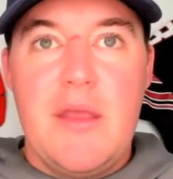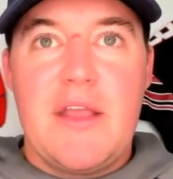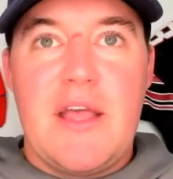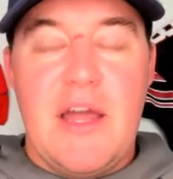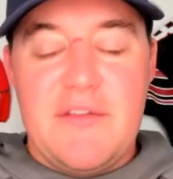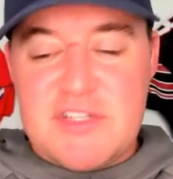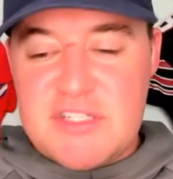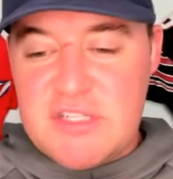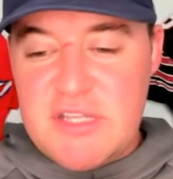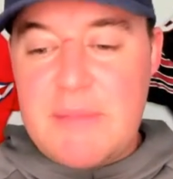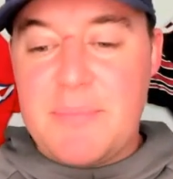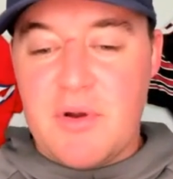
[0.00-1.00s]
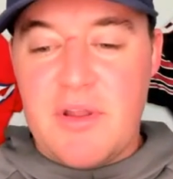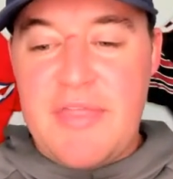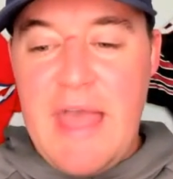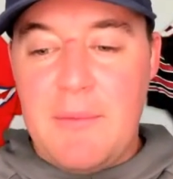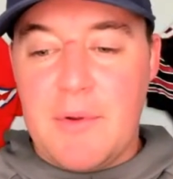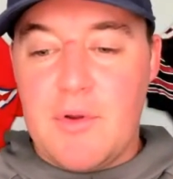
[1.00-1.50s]
kind of a sleeper in
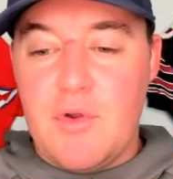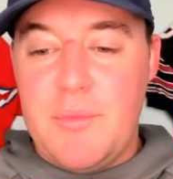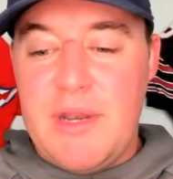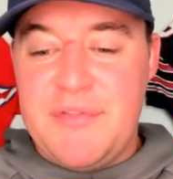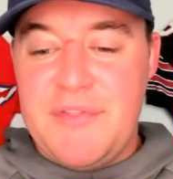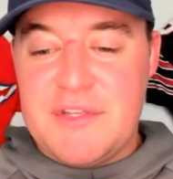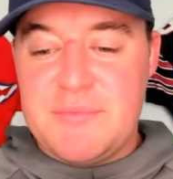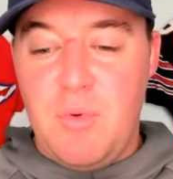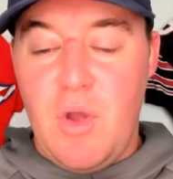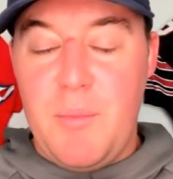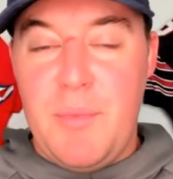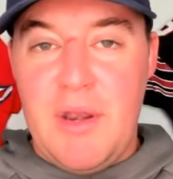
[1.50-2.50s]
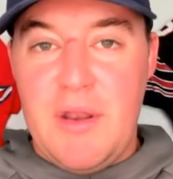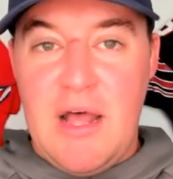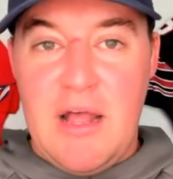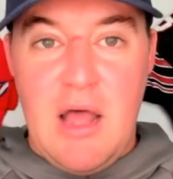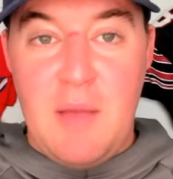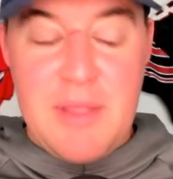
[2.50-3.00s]
that recruitment at this point, but
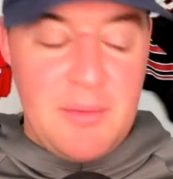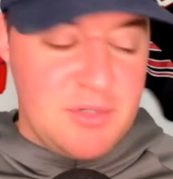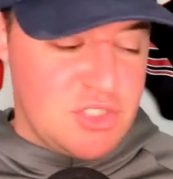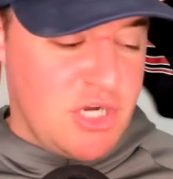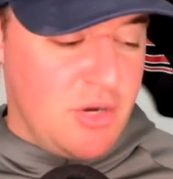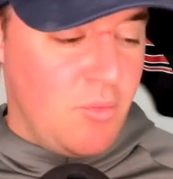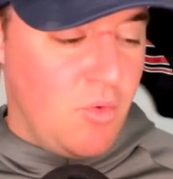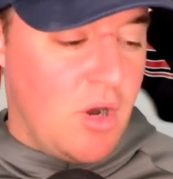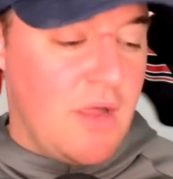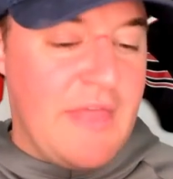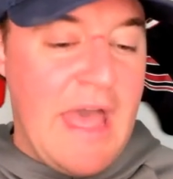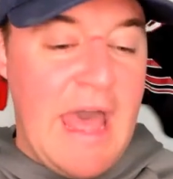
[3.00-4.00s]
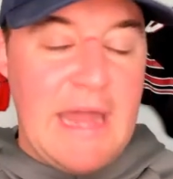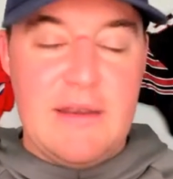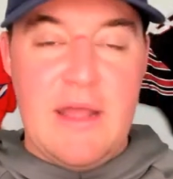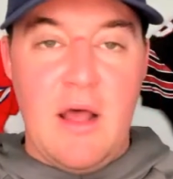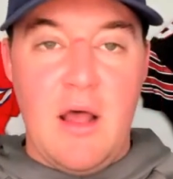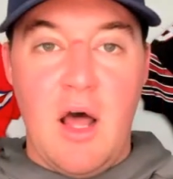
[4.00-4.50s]
I'll be able to share more on that
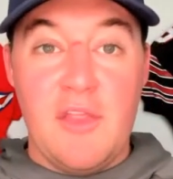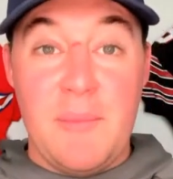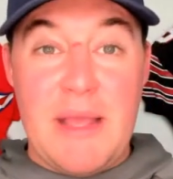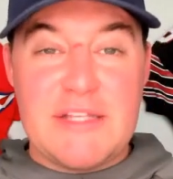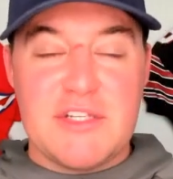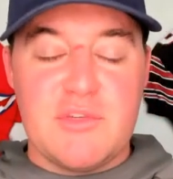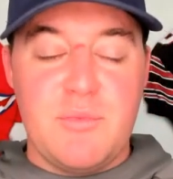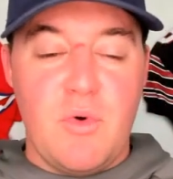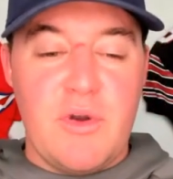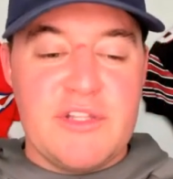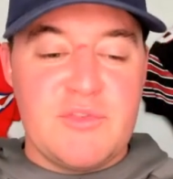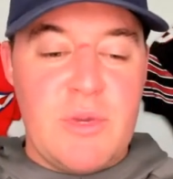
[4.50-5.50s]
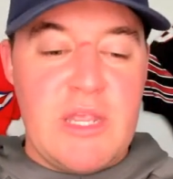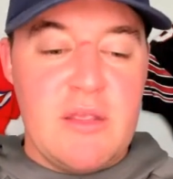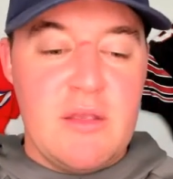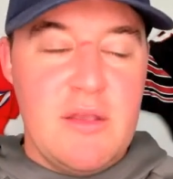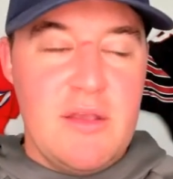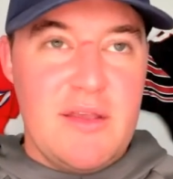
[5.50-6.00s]
on the message board as
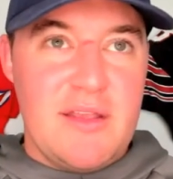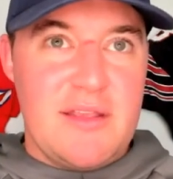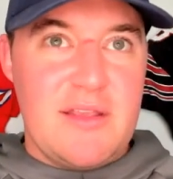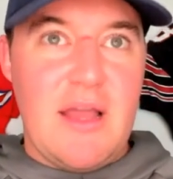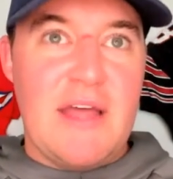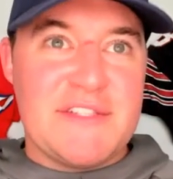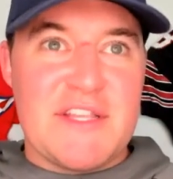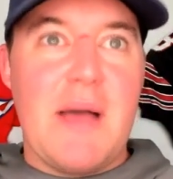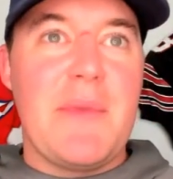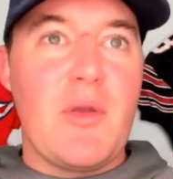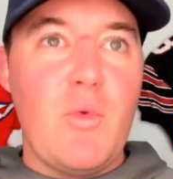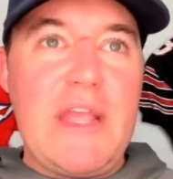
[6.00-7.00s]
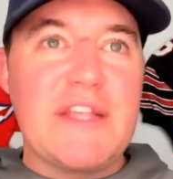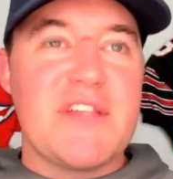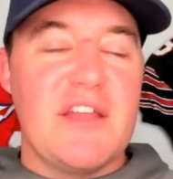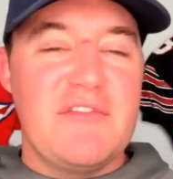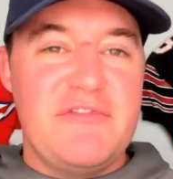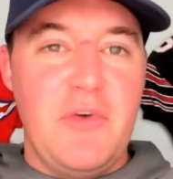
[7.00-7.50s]
the coming
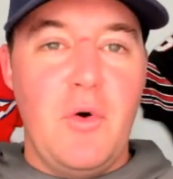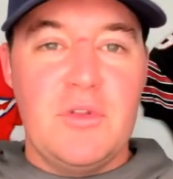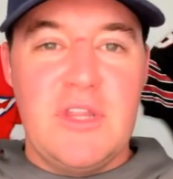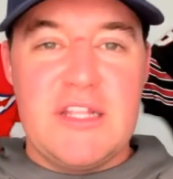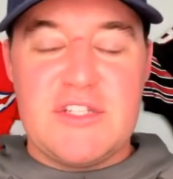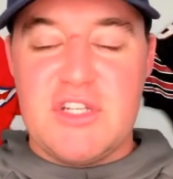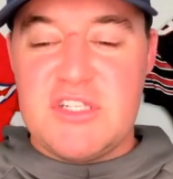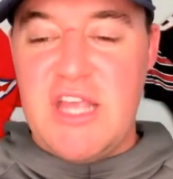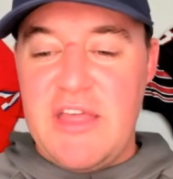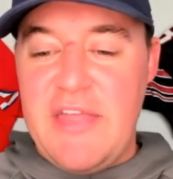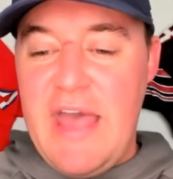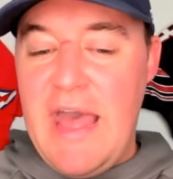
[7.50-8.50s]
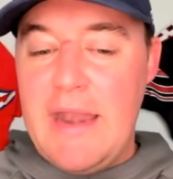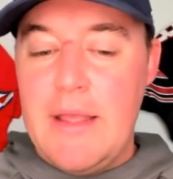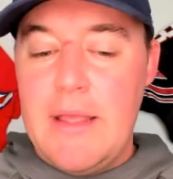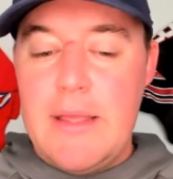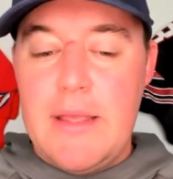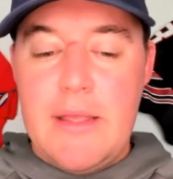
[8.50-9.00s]
weeks unfold. Let's just that
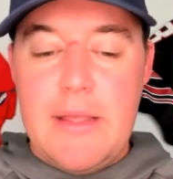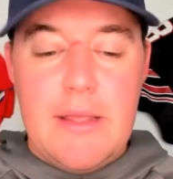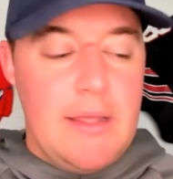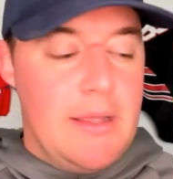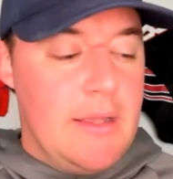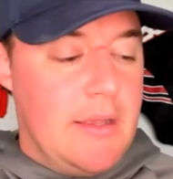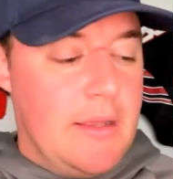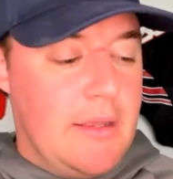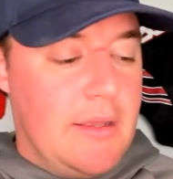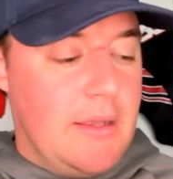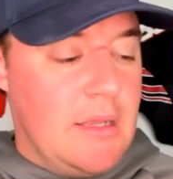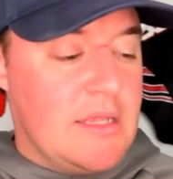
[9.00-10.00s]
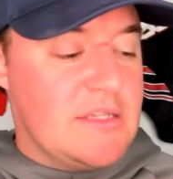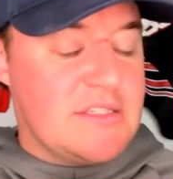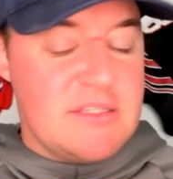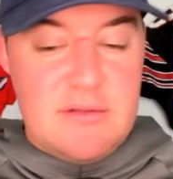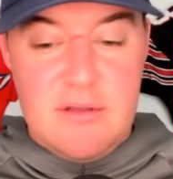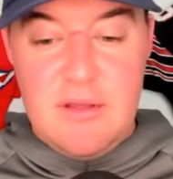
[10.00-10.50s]

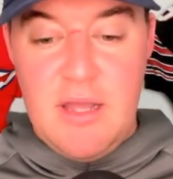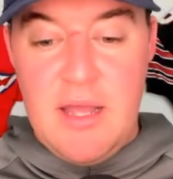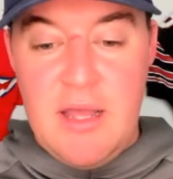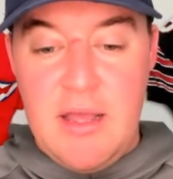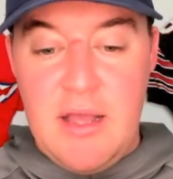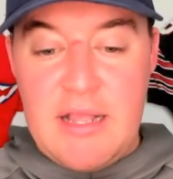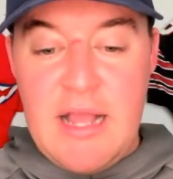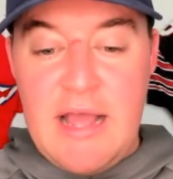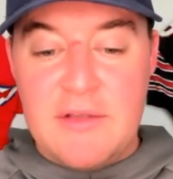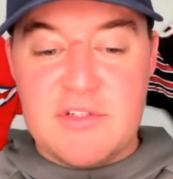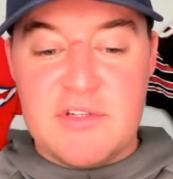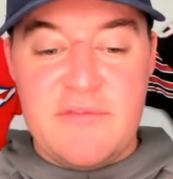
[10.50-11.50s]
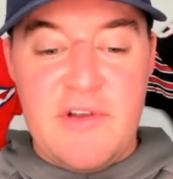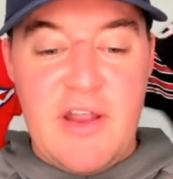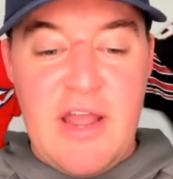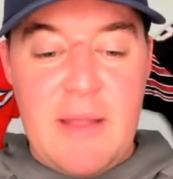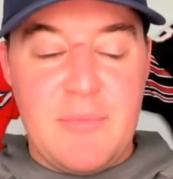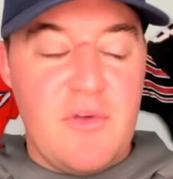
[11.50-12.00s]
he's a guy who's a
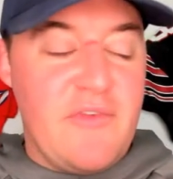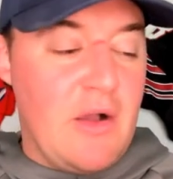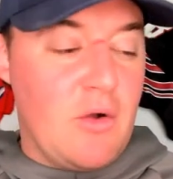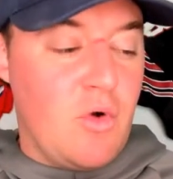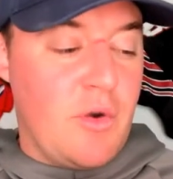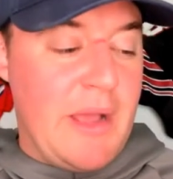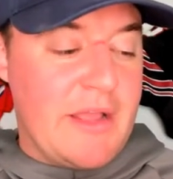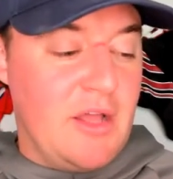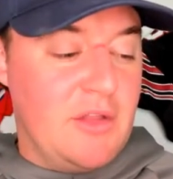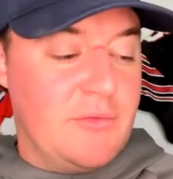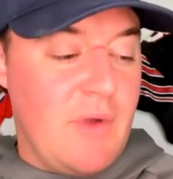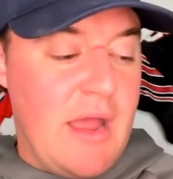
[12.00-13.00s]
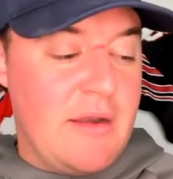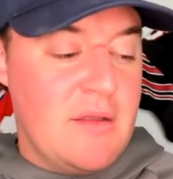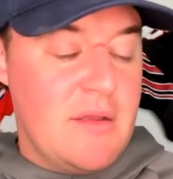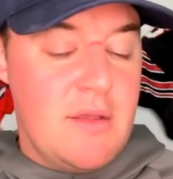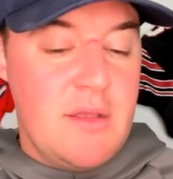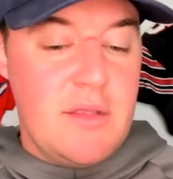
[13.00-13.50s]
very high-profile quarterback, Keldon Ryan.
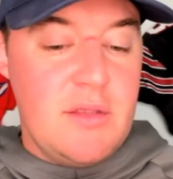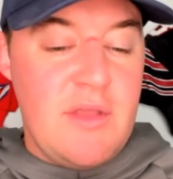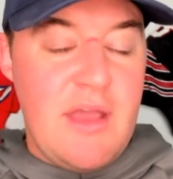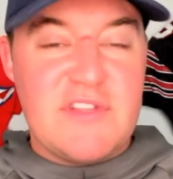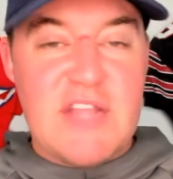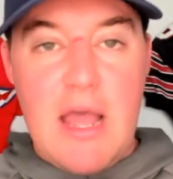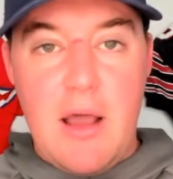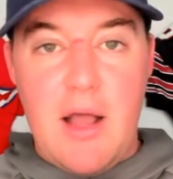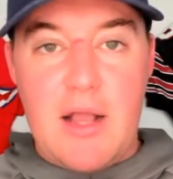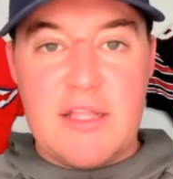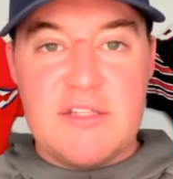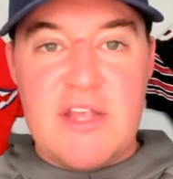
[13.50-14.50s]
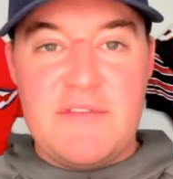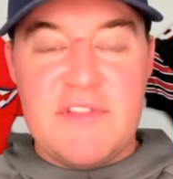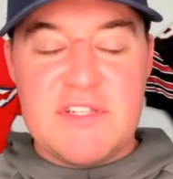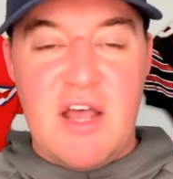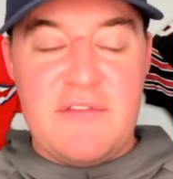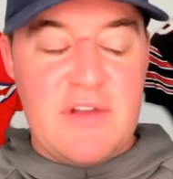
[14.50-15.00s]
You have Ty Hawkins. You have
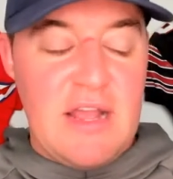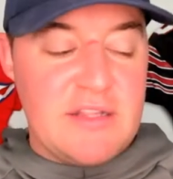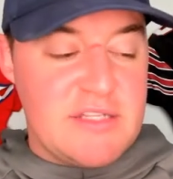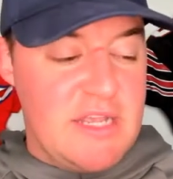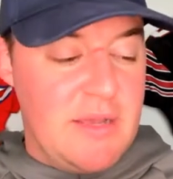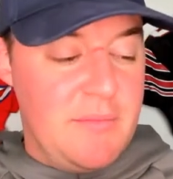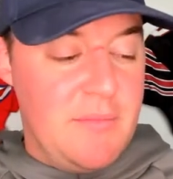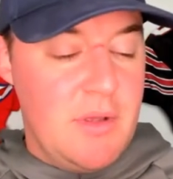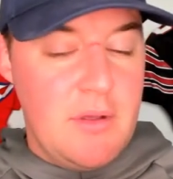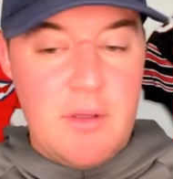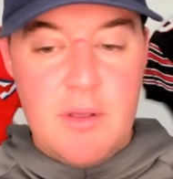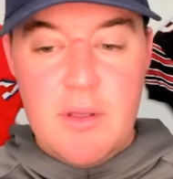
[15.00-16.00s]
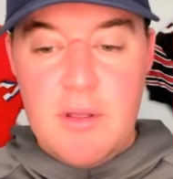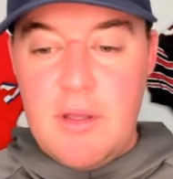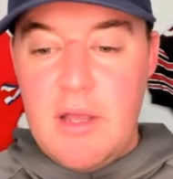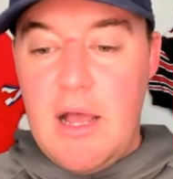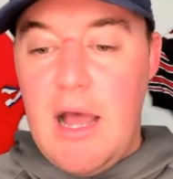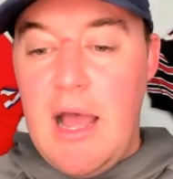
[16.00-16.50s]
this offer out to him.
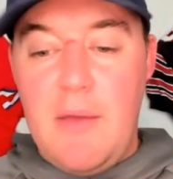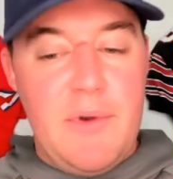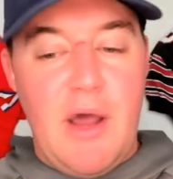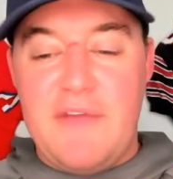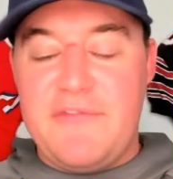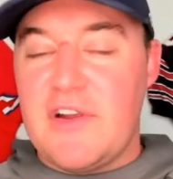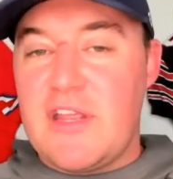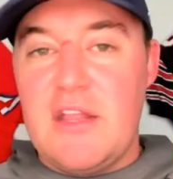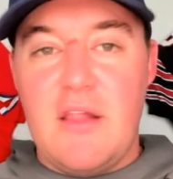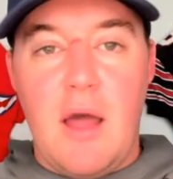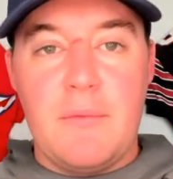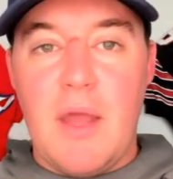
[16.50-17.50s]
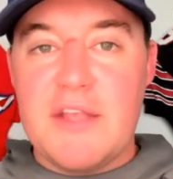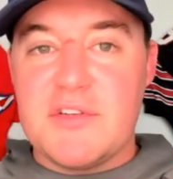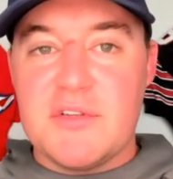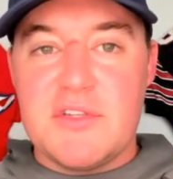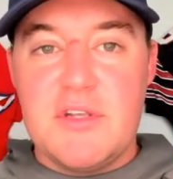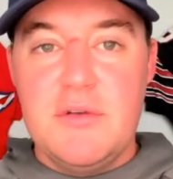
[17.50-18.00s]
I would offer Keelon
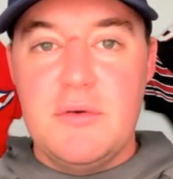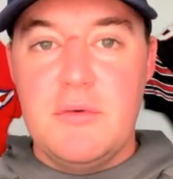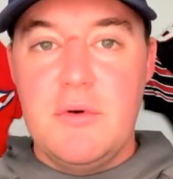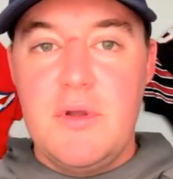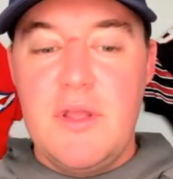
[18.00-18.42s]
Russell too.